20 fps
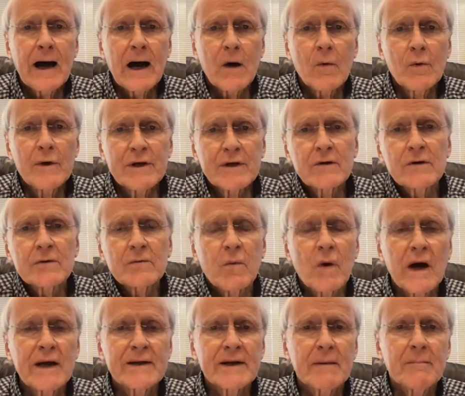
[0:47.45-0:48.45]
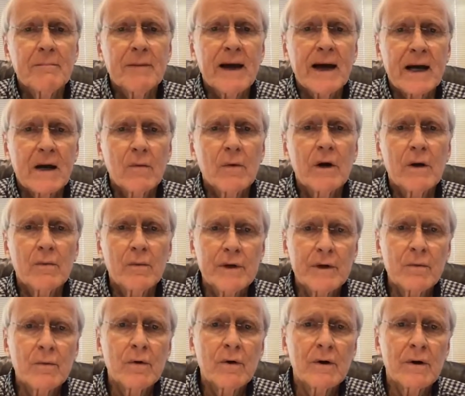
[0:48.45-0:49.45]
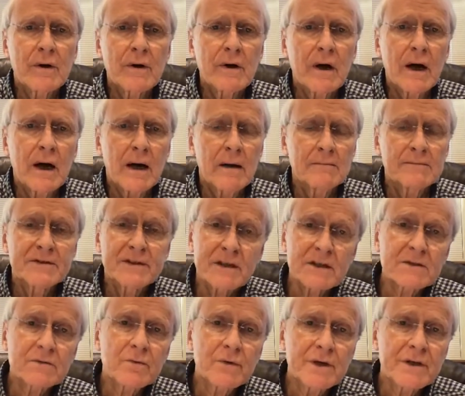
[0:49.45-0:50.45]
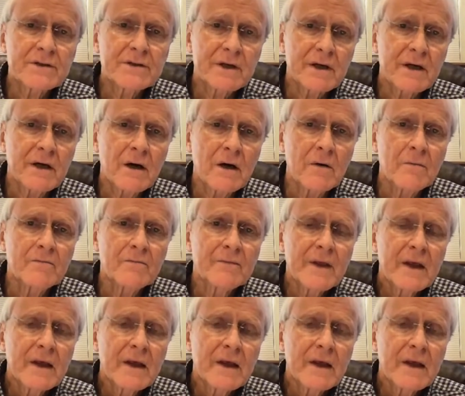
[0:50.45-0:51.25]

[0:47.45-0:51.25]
we could wind up back where we were 6 weeks ago.